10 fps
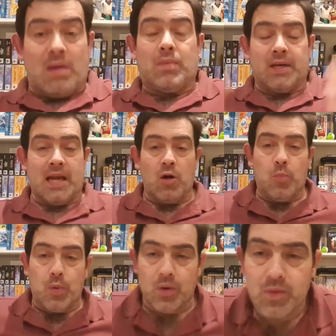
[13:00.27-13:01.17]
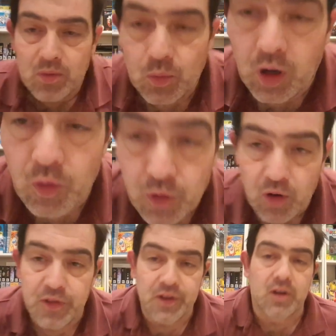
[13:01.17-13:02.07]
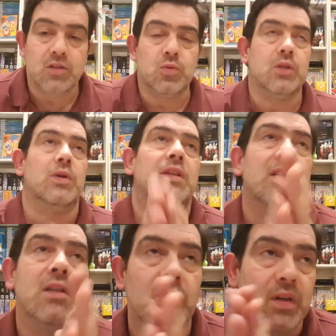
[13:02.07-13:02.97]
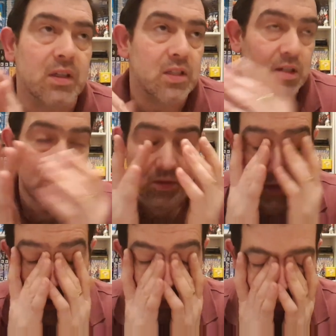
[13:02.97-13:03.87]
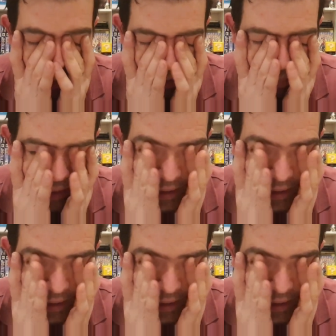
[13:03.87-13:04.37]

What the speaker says: just rambling now, but what overall thoughts? What do I think of it? TikTok shop, blah, blah,